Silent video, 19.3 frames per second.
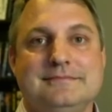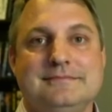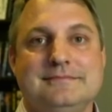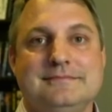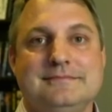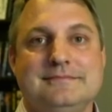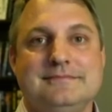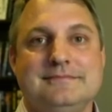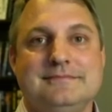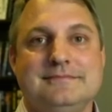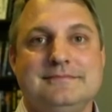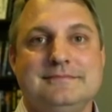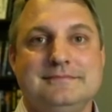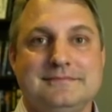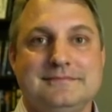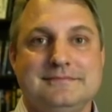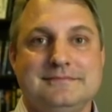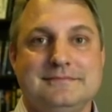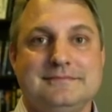
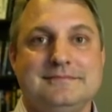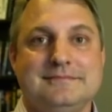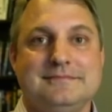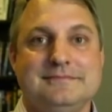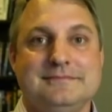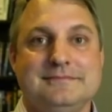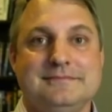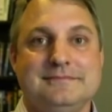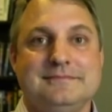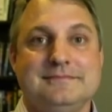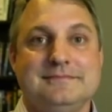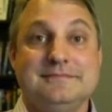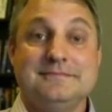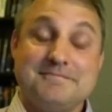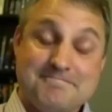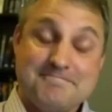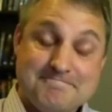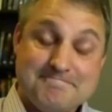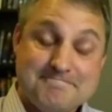
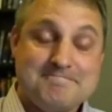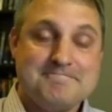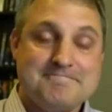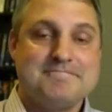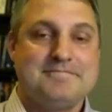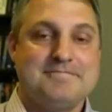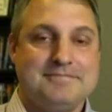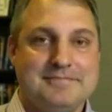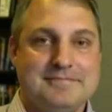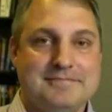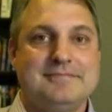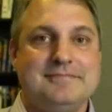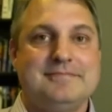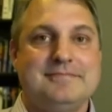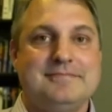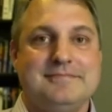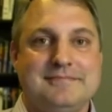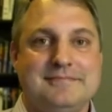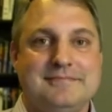
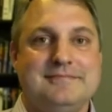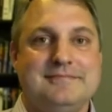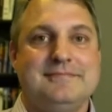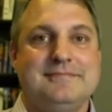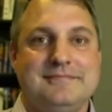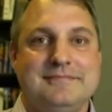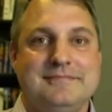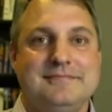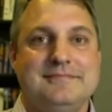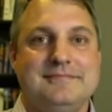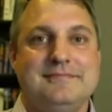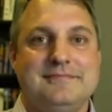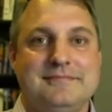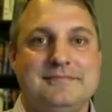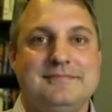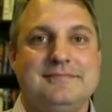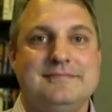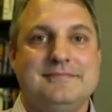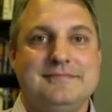
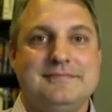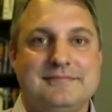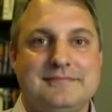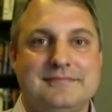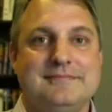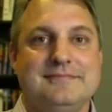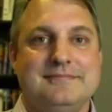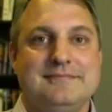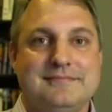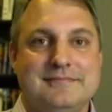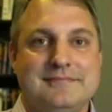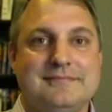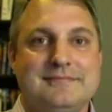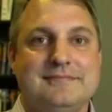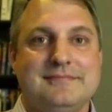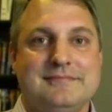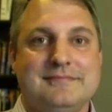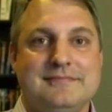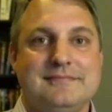
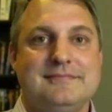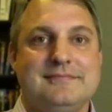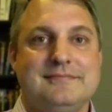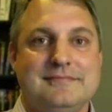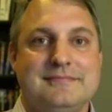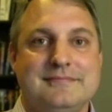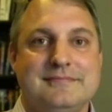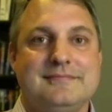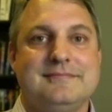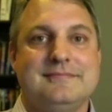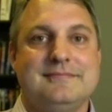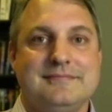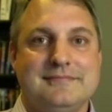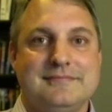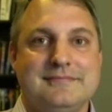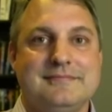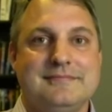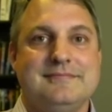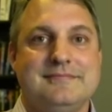
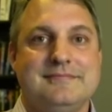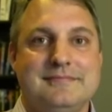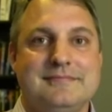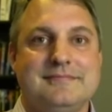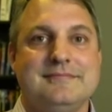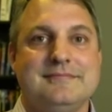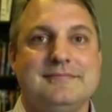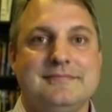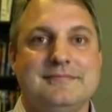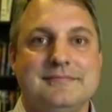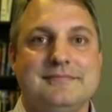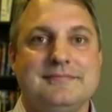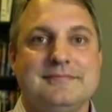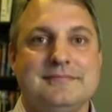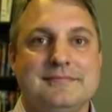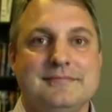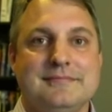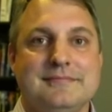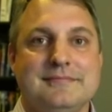
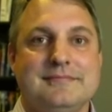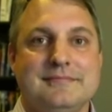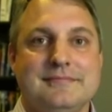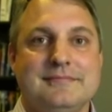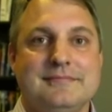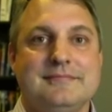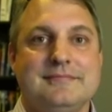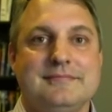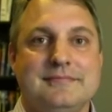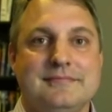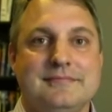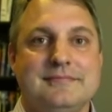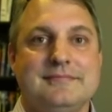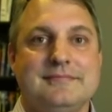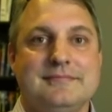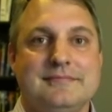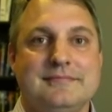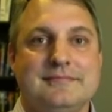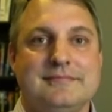
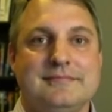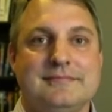This person isn't speaking.